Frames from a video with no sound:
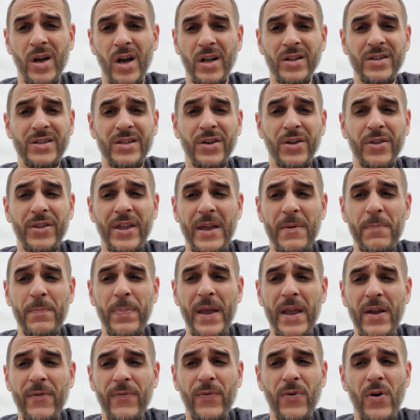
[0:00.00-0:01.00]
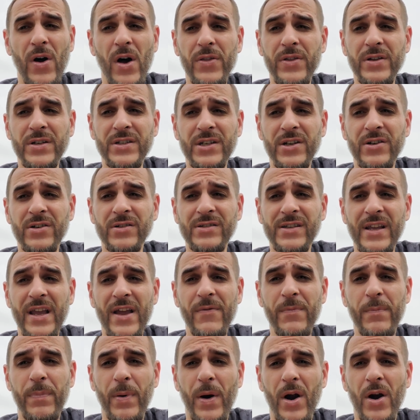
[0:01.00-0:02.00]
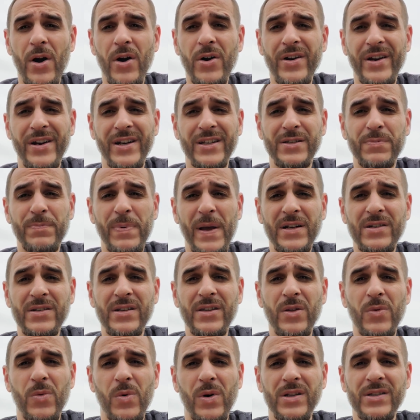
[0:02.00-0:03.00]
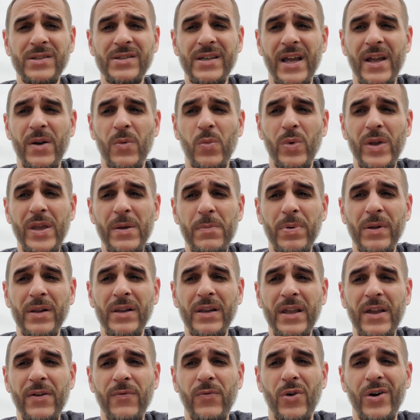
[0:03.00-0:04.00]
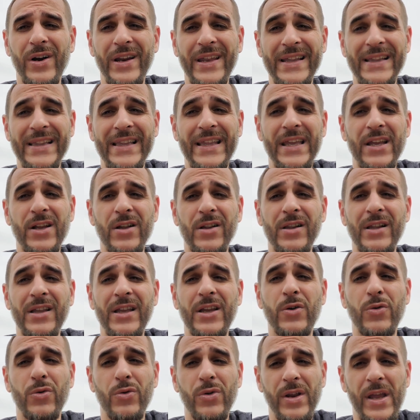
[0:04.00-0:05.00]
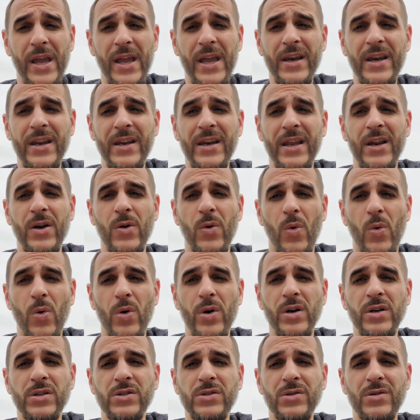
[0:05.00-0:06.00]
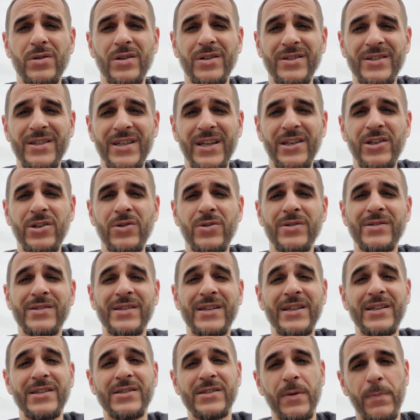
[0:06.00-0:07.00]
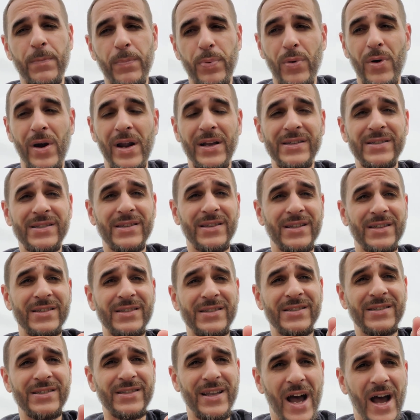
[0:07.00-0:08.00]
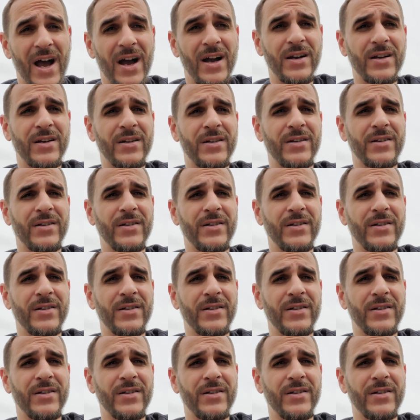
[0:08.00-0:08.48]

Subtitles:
Until they pay for all the shares they have borrowed, and especially the ones that we believe were illegally created in order to continuously suppress this stock.